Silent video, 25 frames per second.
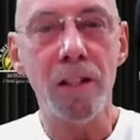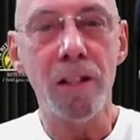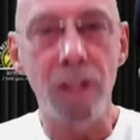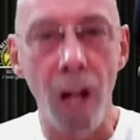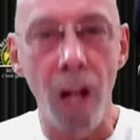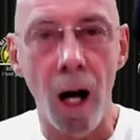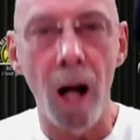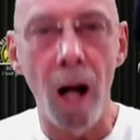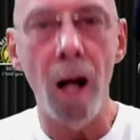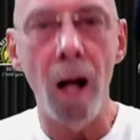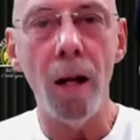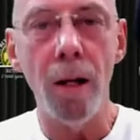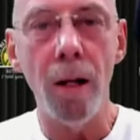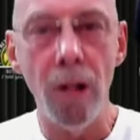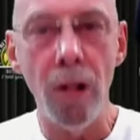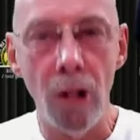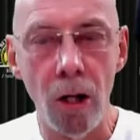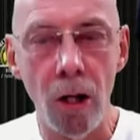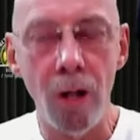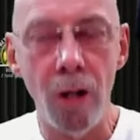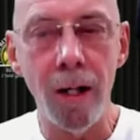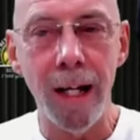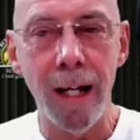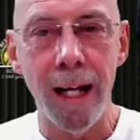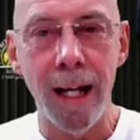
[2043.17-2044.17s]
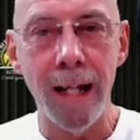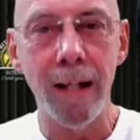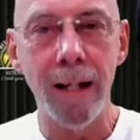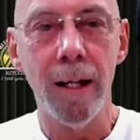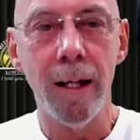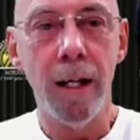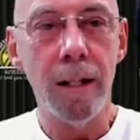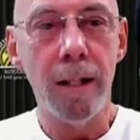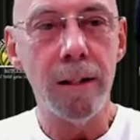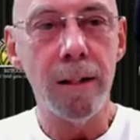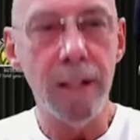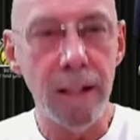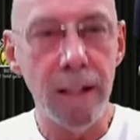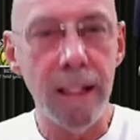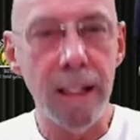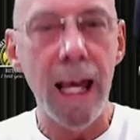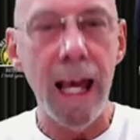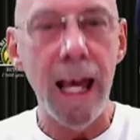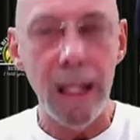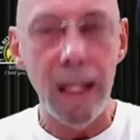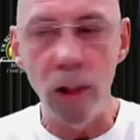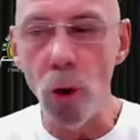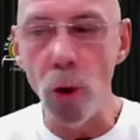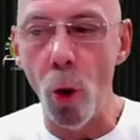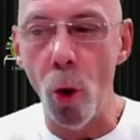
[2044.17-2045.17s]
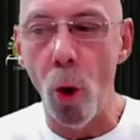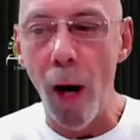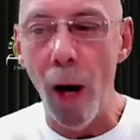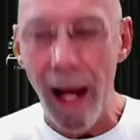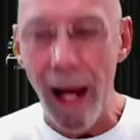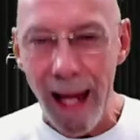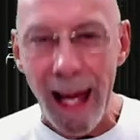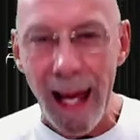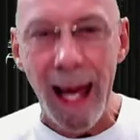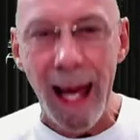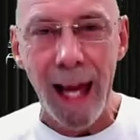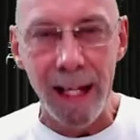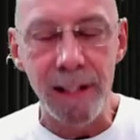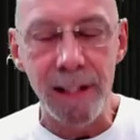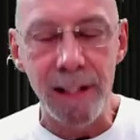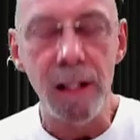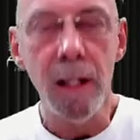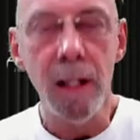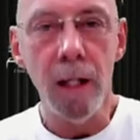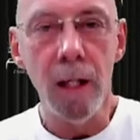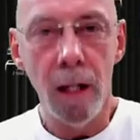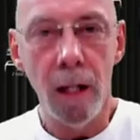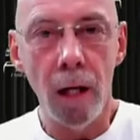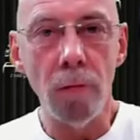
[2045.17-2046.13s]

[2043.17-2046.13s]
Start learning to get your head